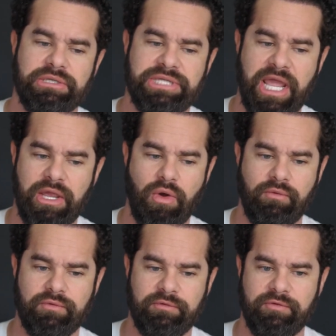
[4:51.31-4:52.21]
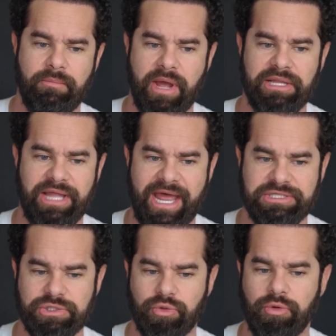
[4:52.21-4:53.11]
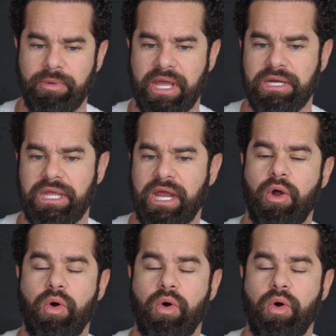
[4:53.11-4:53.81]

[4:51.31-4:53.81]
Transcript: take over from my last group and get